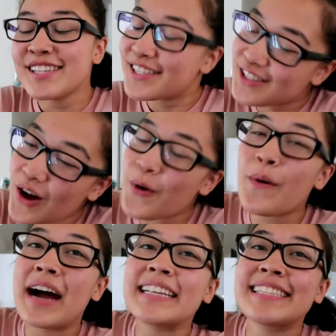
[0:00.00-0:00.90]

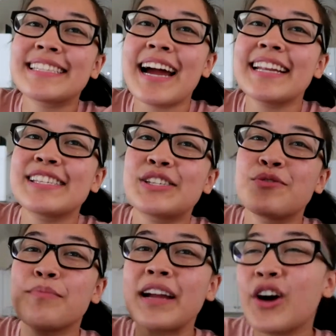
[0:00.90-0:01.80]
So I decided
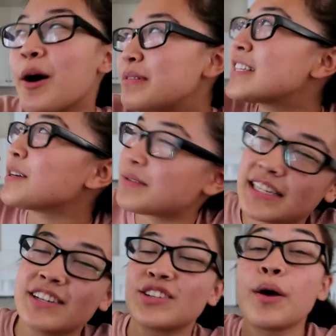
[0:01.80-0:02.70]
to, my copy's
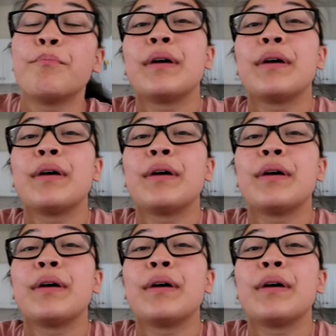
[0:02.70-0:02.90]
upstairs,